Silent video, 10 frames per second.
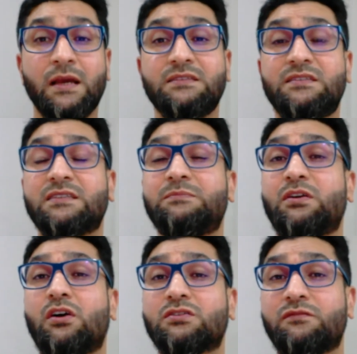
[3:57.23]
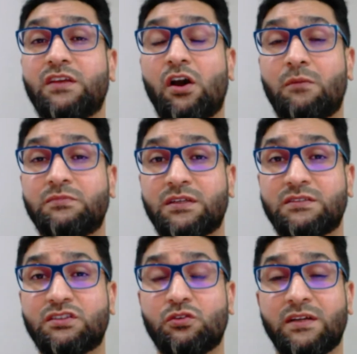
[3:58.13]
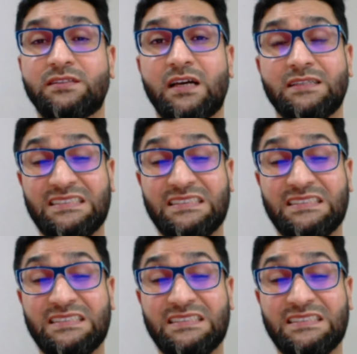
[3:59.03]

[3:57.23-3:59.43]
just because of the object storage are